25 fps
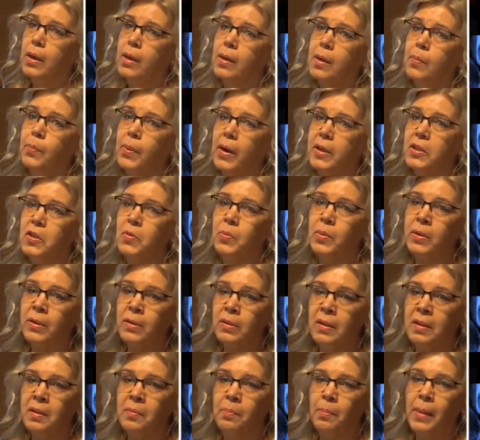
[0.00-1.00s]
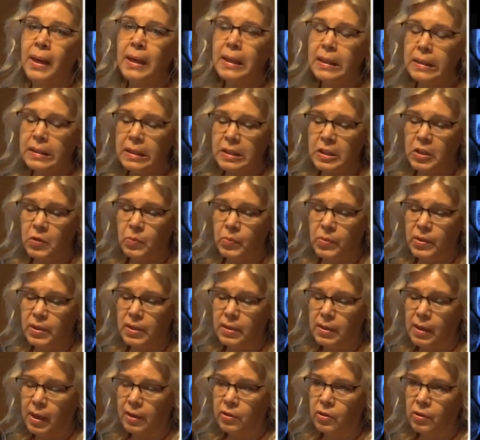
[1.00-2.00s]
possibility that
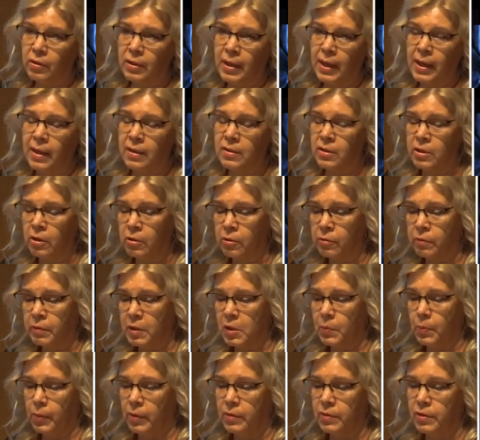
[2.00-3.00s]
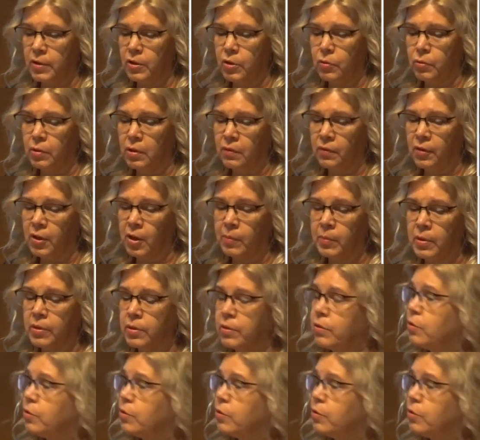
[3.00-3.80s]
mechanisms underlying cellular responses to environmental